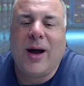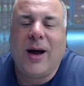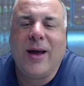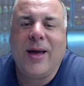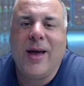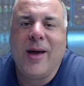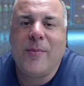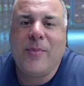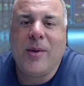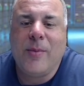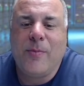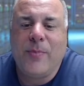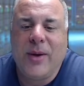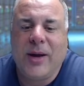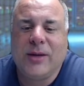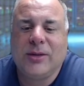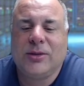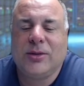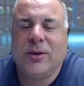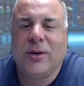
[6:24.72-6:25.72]
have been
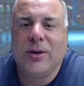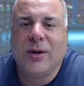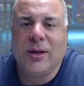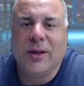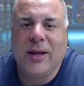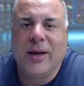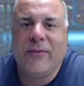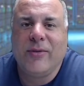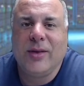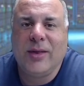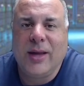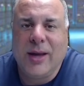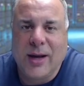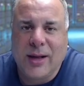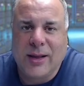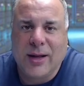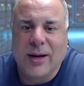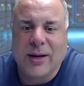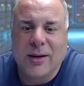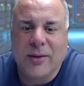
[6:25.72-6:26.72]
pestering the living
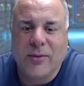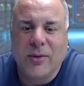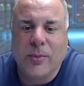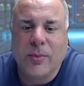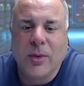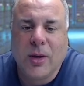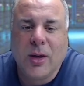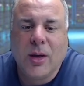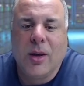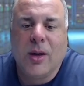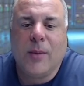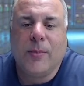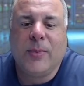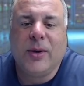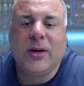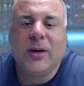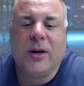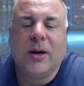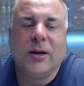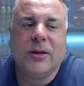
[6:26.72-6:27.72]
hell out of them
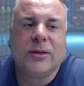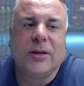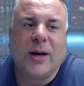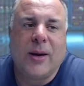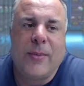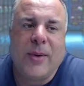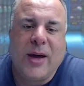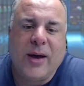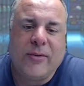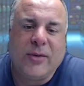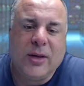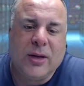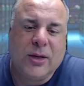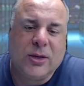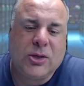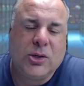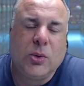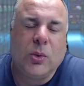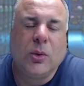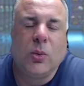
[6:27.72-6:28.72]
because I'm having an
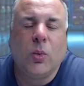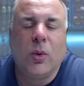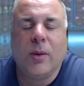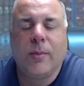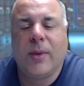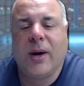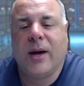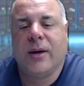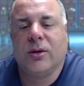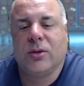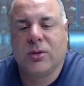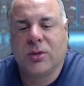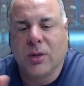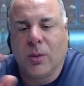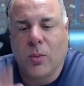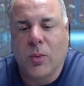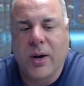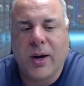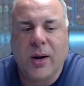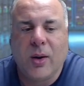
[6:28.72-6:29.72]
issue with one miner
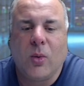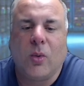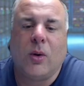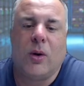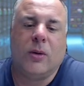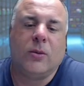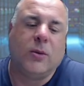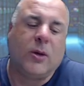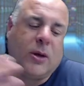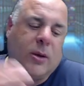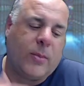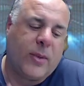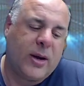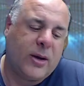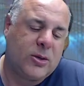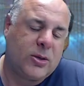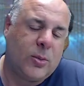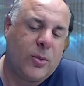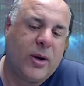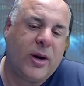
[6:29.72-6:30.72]
somewhere or another miner
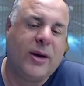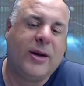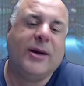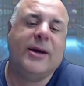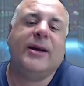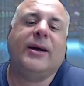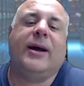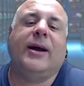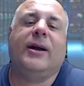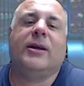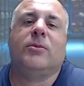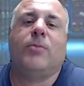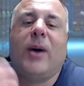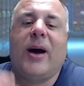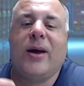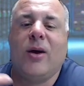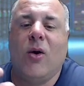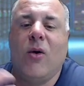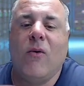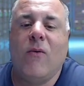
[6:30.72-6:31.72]
somewhere. It is
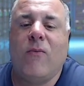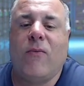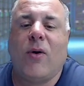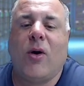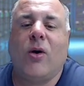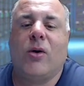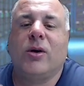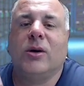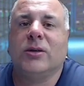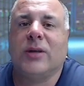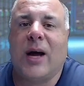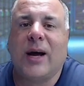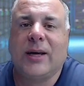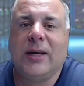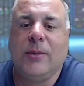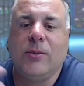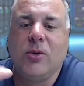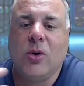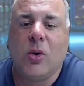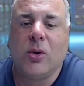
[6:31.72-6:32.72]
my own fault because I
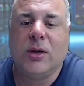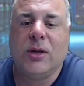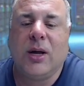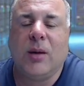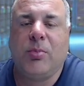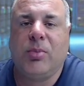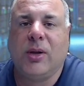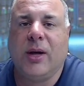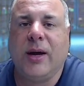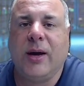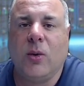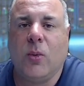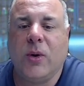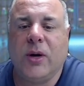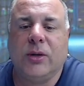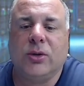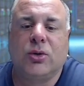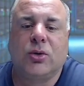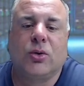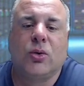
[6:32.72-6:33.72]
keep going in there playing with
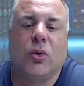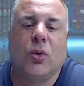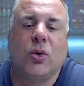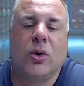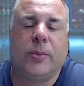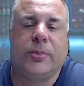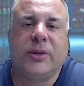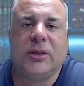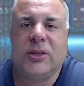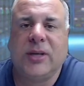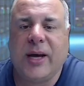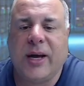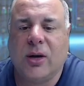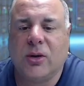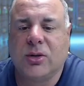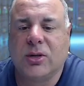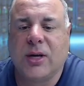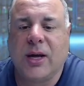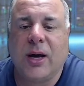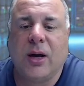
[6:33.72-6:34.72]
it, screwing up the tail
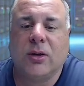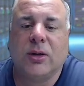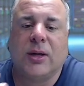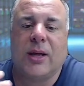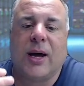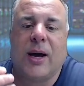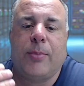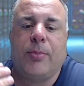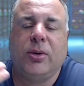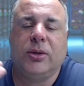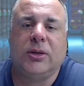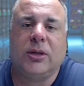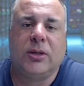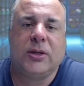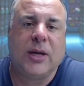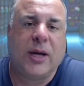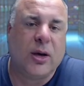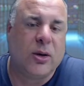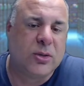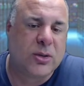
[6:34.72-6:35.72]
scale that I put the
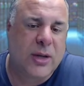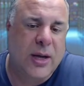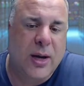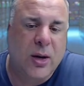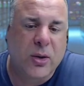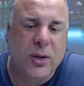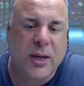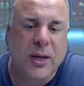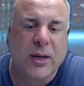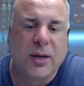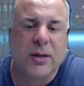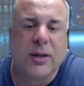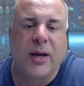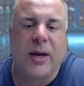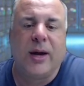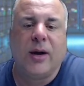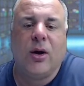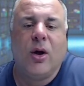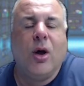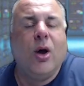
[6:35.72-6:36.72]
tail scale key in
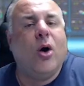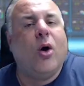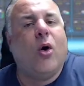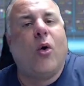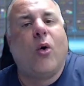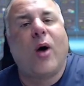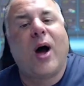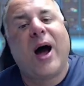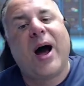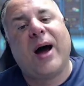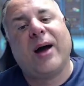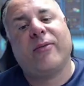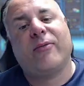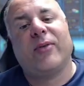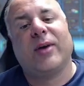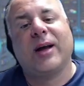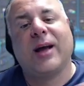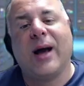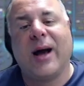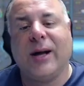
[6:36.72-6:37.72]
there, or I
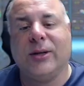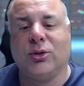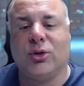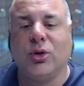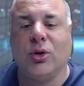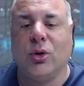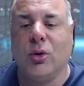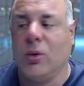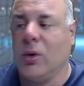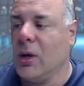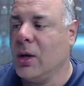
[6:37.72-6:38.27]
forgot to